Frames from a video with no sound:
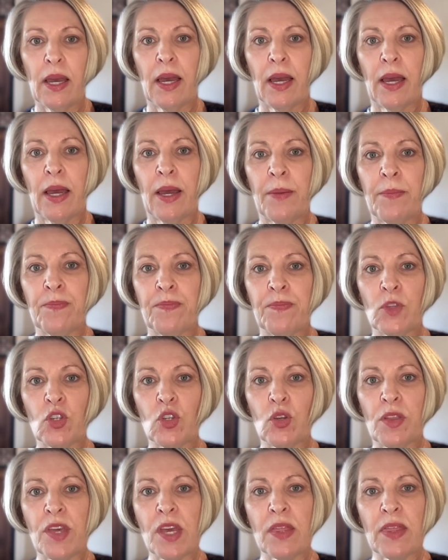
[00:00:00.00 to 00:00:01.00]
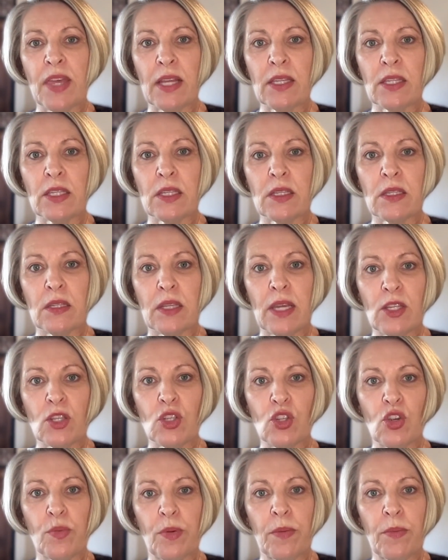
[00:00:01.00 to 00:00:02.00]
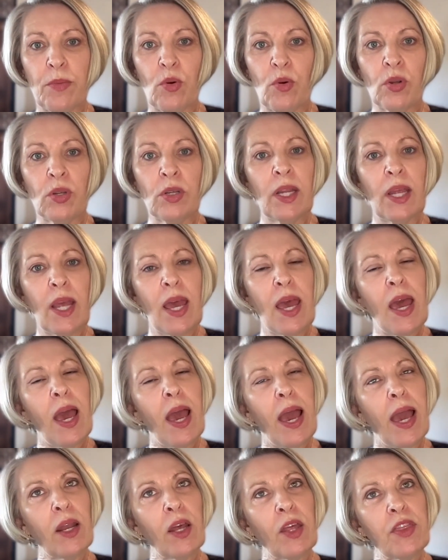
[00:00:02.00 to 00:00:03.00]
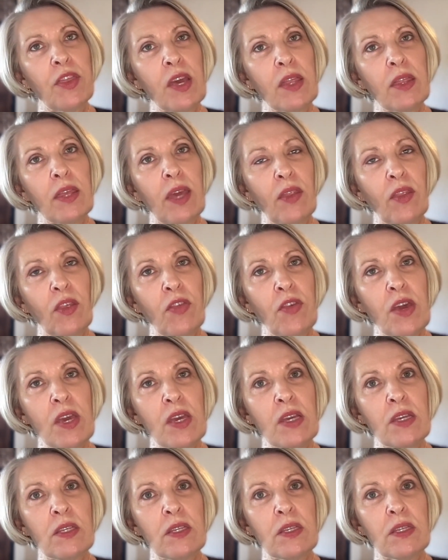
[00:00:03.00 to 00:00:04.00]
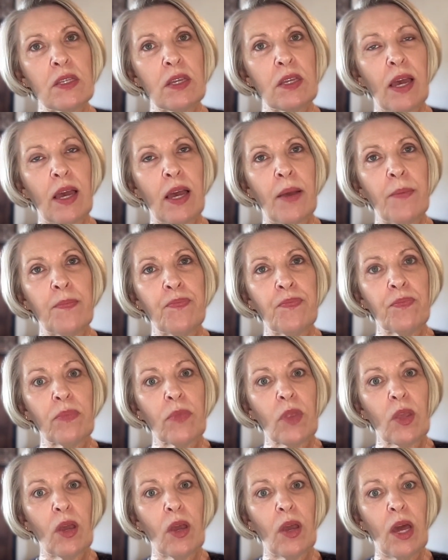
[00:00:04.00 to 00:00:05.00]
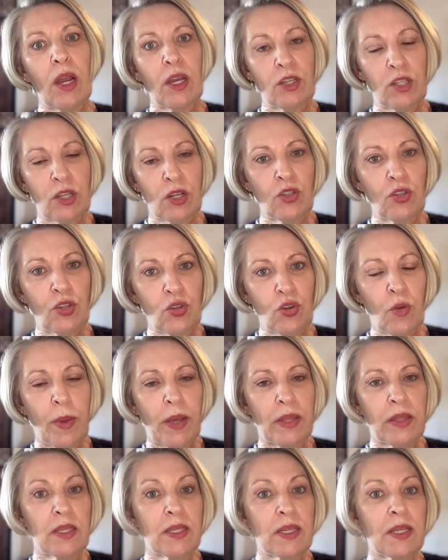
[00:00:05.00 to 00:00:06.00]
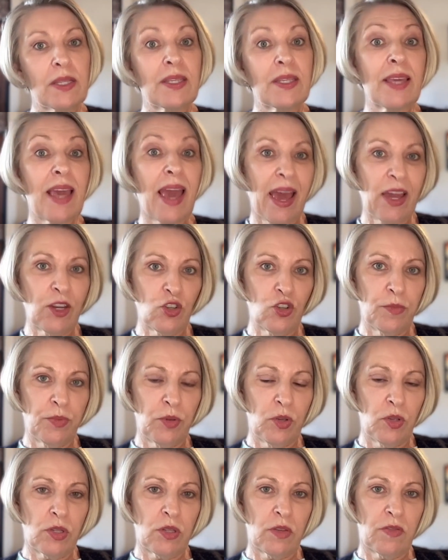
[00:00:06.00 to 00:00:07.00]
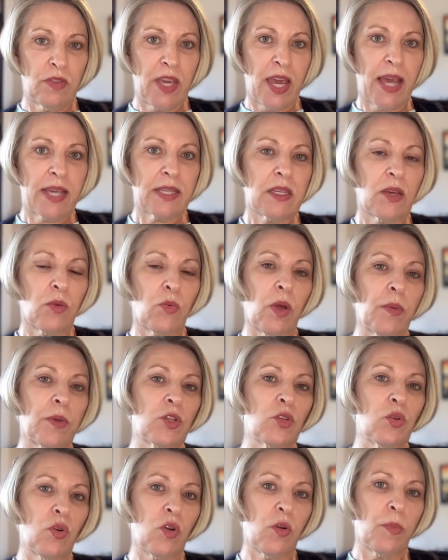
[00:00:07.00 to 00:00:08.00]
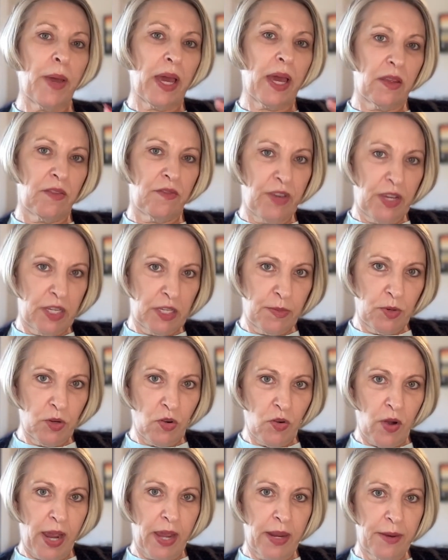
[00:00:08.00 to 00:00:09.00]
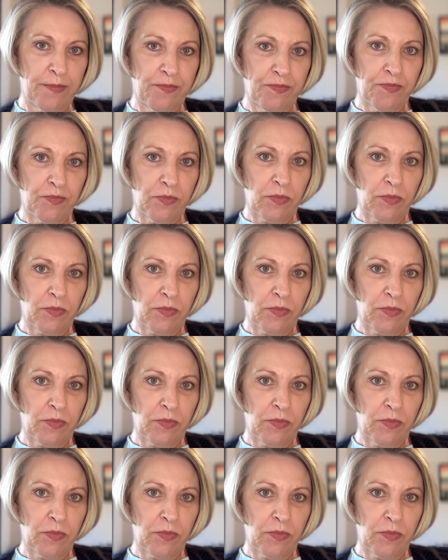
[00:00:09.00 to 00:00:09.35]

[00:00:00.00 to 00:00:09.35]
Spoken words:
So I think that's super important. And I think the other thing is, and I do talk about this, it's the attributes of the asset where we talk about investment grade.